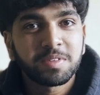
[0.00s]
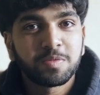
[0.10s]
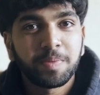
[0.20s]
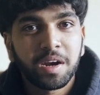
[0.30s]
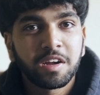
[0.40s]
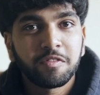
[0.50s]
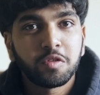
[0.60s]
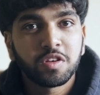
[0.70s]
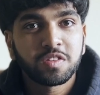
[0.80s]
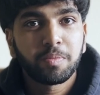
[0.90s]
it's better if
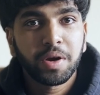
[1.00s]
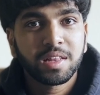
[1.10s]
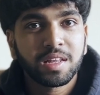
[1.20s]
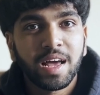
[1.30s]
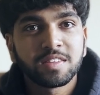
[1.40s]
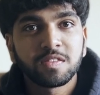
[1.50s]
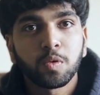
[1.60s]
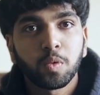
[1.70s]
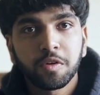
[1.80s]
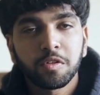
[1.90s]
you just break the lines of the
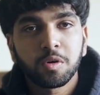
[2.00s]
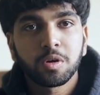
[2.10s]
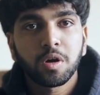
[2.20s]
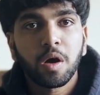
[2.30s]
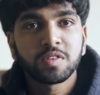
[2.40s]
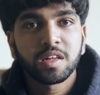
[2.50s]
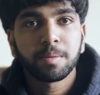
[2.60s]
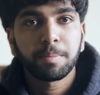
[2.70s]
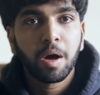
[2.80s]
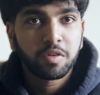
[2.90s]
workflow or go outside
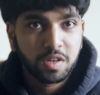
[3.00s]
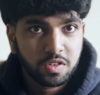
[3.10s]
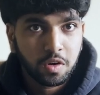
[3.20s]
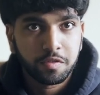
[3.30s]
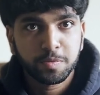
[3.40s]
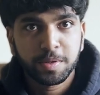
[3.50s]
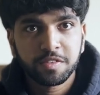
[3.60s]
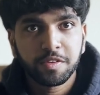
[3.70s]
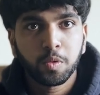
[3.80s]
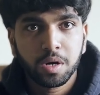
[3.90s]
the boundaries of a
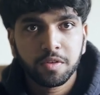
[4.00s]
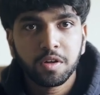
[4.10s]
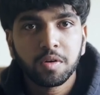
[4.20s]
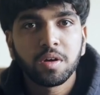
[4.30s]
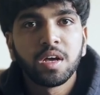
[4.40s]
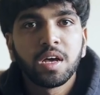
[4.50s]
specific workflow.